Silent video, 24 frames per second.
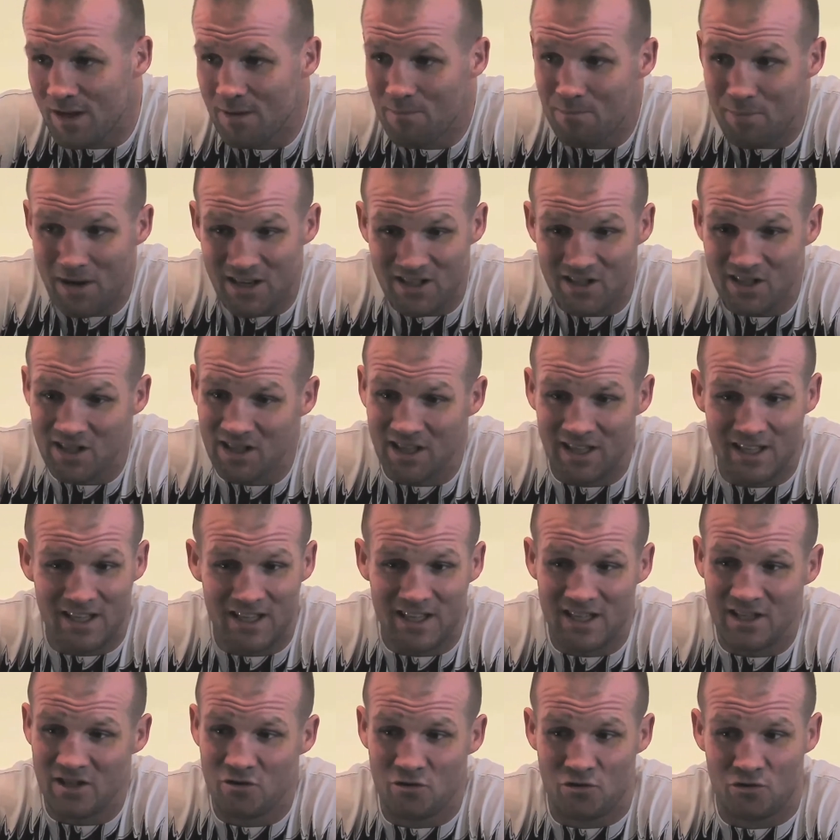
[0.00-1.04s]
basically
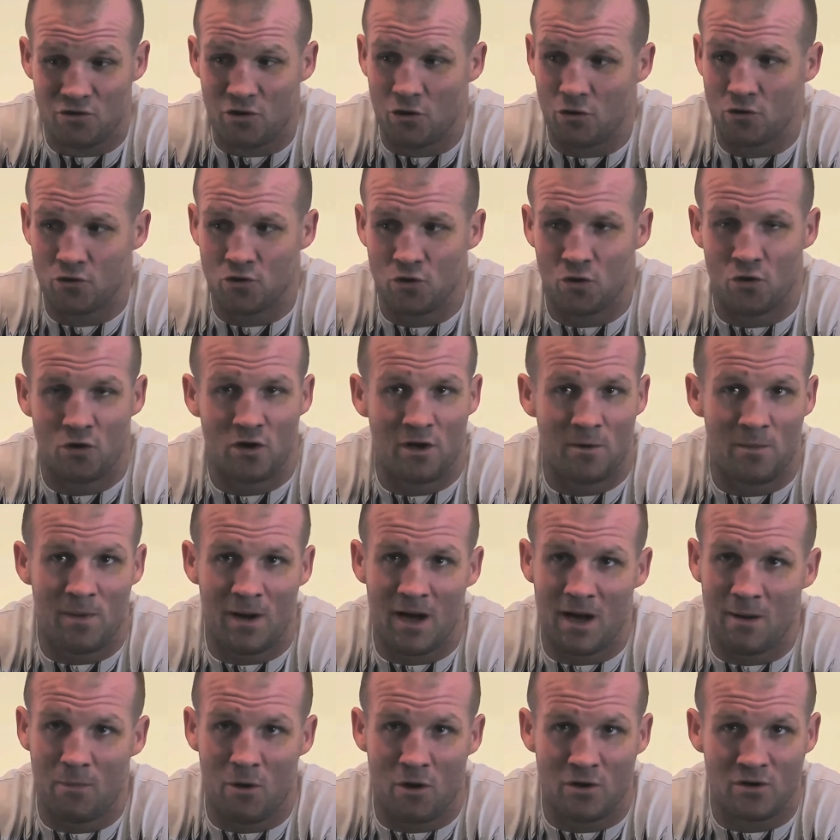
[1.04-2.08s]
he just got talking
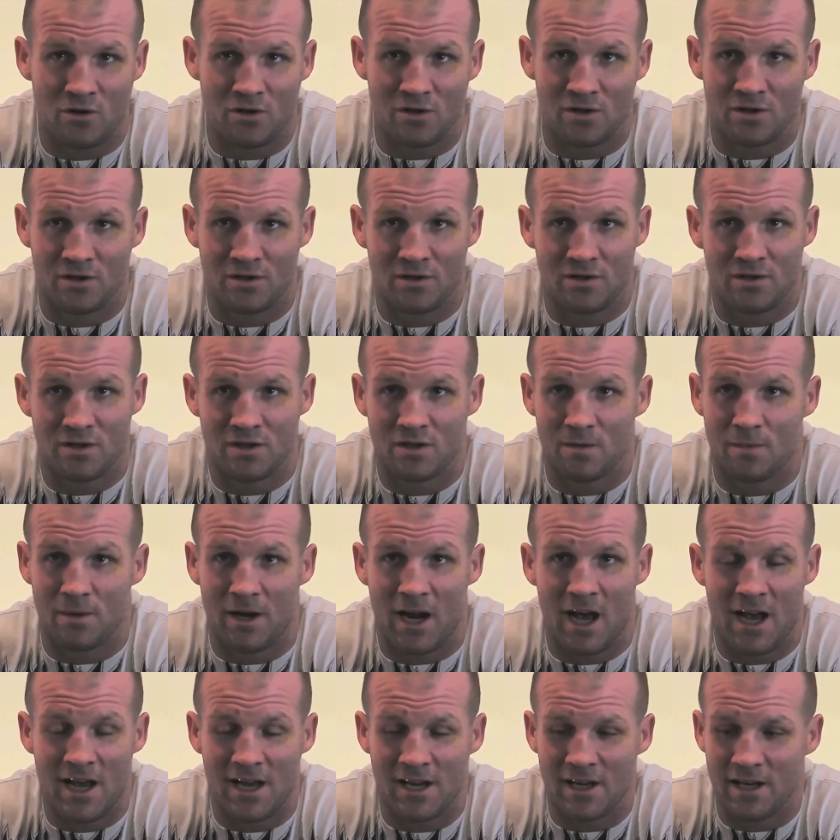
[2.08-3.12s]
about boxing to
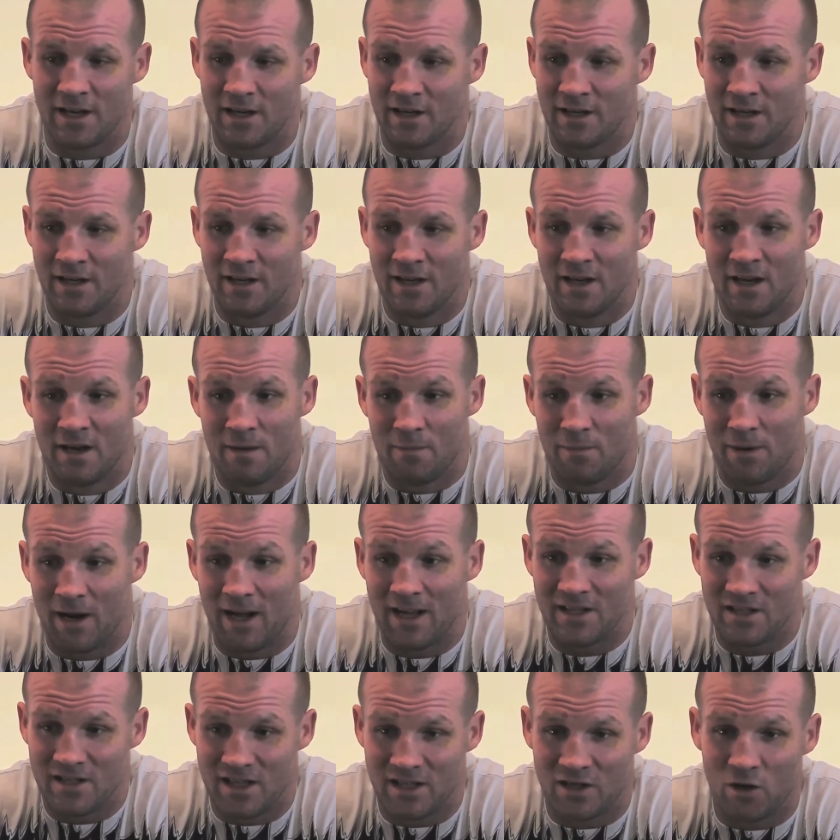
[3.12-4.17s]
Brian, and
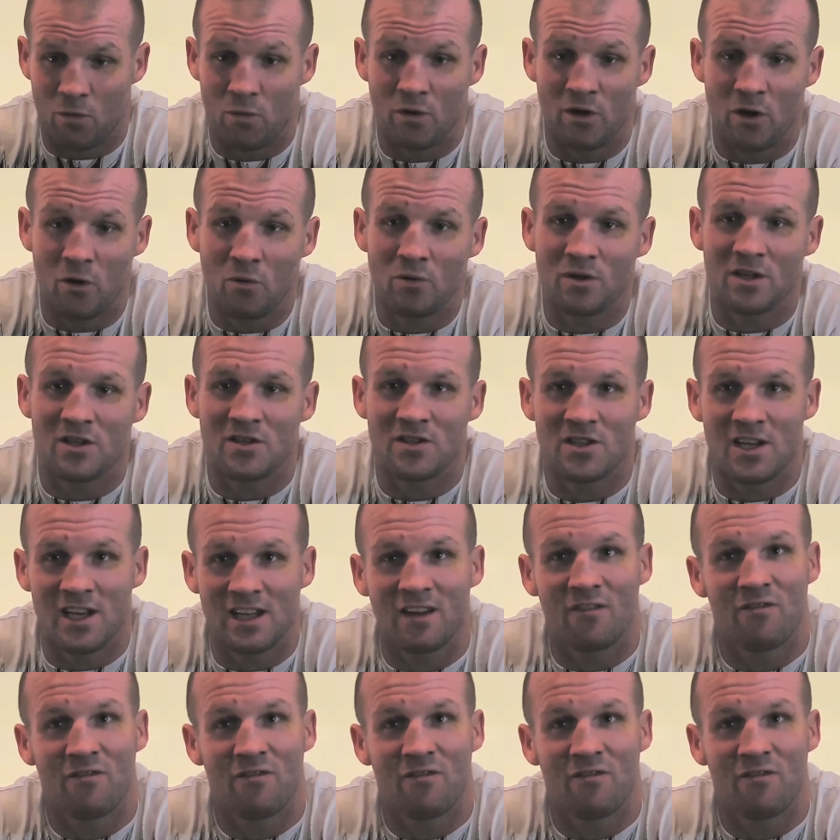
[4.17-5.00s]
Brian said, "Oh, I know this kid.